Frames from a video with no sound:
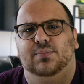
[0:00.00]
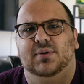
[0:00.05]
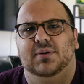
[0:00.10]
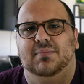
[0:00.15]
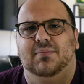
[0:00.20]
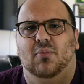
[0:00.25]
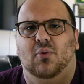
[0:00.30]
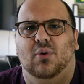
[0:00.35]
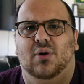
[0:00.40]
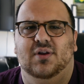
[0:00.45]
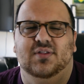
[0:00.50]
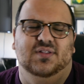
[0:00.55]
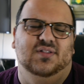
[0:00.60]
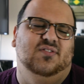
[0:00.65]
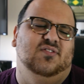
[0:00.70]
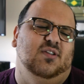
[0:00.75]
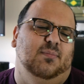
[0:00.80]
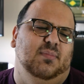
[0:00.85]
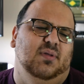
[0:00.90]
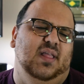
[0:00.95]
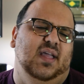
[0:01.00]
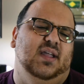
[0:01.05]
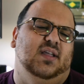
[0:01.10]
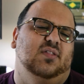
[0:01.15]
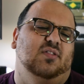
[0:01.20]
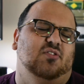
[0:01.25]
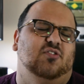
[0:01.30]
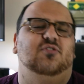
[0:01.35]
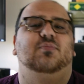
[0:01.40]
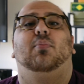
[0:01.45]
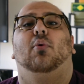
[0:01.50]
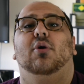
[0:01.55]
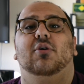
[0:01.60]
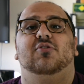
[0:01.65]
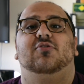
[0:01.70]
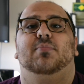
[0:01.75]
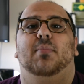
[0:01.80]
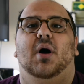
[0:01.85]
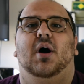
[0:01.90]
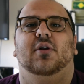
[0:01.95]
bit more than some of like the
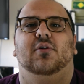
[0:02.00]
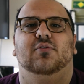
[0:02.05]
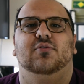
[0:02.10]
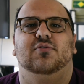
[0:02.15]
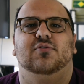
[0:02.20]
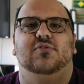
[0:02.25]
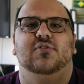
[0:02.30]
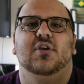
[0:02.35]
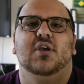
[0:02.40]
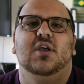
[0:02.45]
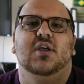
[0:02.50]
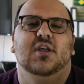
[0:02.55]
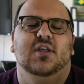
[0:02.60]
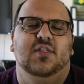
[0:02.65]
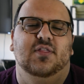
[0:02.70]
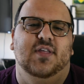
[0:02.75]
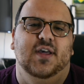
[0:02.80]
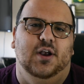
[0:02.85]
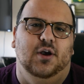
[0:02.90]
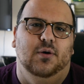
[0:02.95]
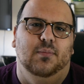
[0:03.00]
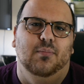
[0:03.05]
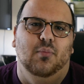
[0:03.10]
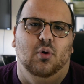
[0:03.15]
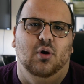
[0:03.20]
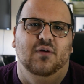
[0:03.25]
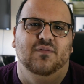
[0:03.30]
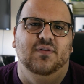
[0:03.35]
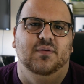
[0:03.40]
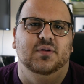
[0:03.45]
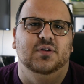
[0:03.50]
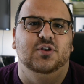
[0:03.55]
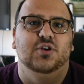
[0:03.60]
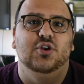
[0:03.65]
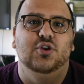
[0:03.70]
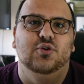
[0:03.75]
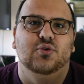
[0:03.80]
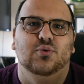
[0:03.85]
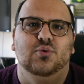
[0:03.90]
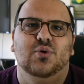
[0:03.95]
sports models that are more of a
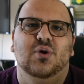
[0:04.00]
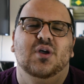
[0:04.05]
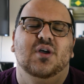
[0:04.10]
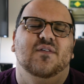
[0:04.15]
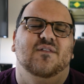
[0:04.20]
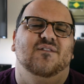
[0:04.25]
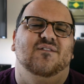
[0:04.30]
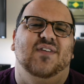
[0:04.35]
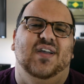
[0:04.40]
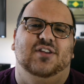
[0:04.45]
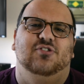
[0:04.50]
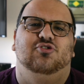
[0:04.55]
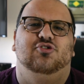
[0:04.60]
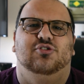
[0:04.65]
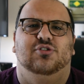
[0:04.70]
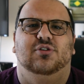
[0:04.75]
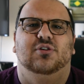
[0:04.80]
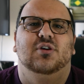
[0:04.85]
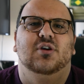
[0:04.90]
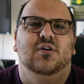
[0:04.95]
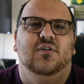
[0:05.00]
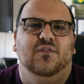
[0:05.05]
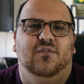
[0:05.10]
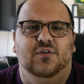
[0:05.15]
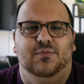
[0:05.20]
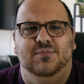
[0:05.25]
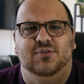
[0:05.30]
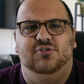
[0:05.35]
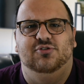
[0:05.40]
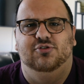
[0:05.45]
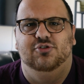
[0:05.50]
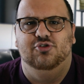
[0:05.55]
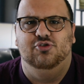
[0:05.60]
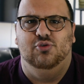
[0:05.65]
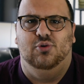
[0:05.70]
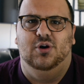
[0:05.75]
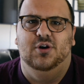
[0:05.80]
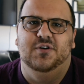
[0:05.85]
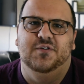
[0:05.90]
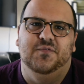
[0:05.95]
new venture for Mr.
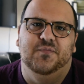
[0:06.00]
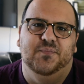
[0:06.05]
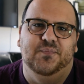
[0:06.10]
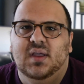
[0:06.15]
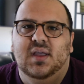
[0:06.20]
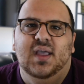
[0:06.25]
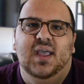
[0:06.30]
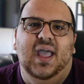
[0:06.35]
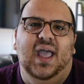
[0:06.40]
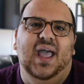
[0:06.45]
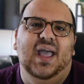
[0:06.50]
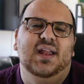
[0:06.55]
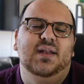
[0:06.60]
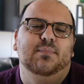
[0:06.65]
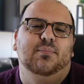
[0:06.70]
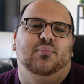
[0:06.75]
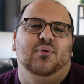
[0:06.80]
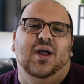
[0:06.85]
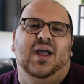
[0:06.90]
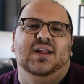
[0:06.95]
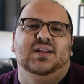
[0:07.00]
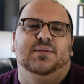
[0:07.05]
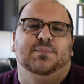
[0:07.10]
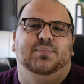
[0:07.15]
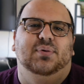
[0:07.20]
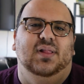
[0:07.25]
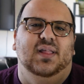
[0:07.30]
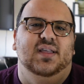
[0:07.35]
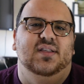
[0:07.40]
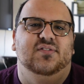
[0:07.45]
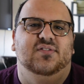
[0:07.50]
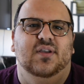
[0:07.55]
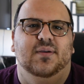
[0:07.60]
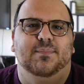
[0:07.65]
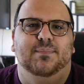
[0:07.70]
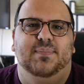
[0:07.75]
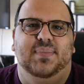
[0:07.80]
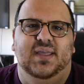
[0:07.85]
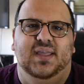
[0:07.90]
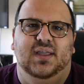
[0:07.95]
Journe. And brand plays a
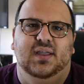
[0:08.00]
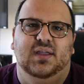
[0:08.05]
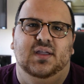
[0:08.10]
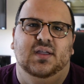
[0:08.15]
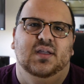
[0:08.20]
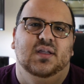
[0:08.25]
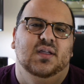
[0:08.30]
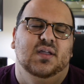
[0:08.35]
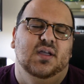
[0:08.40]
big